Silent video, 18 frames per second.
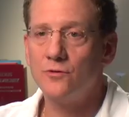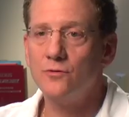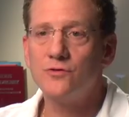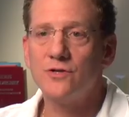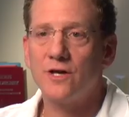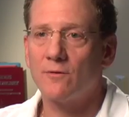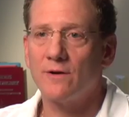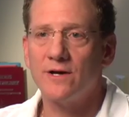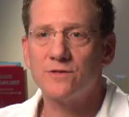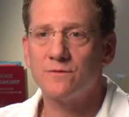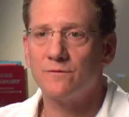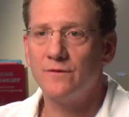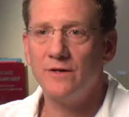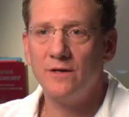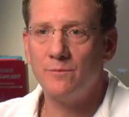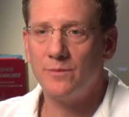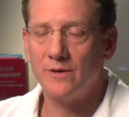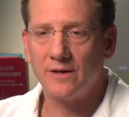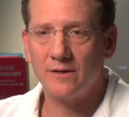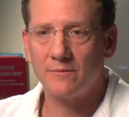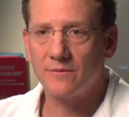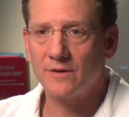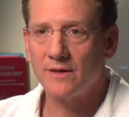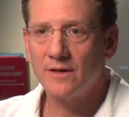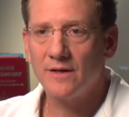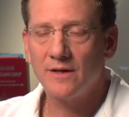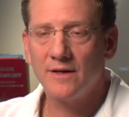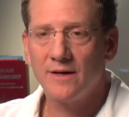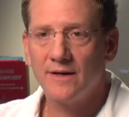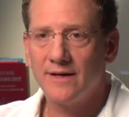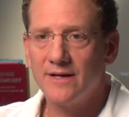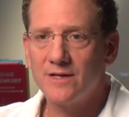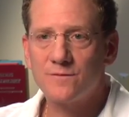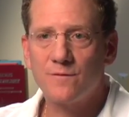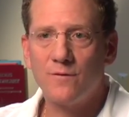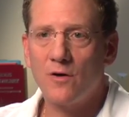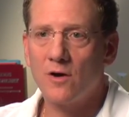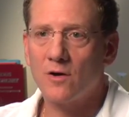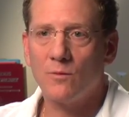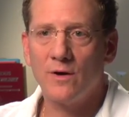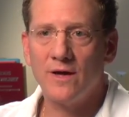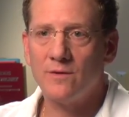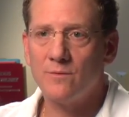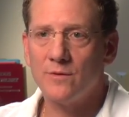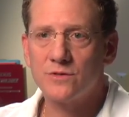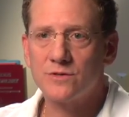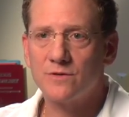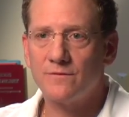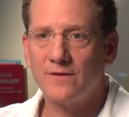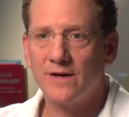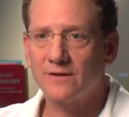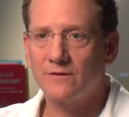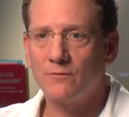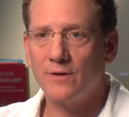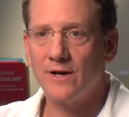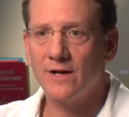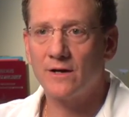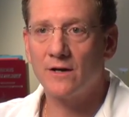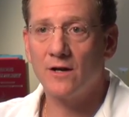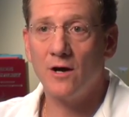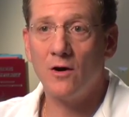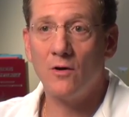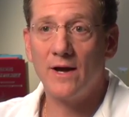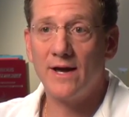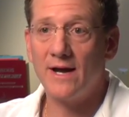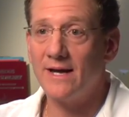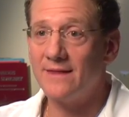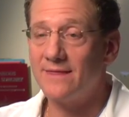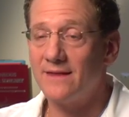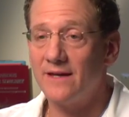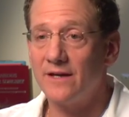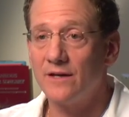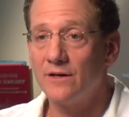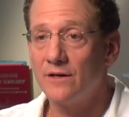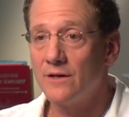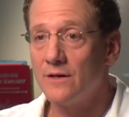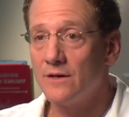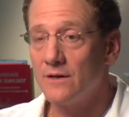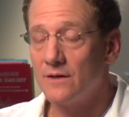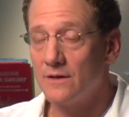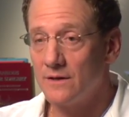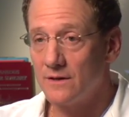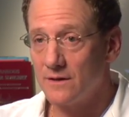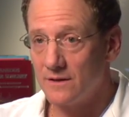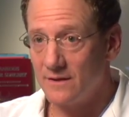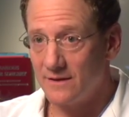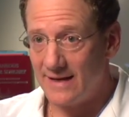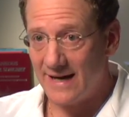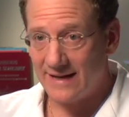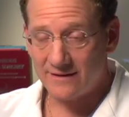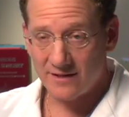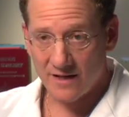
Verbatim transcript: new generation V-Beam is far and away the most effective way to go, and I think that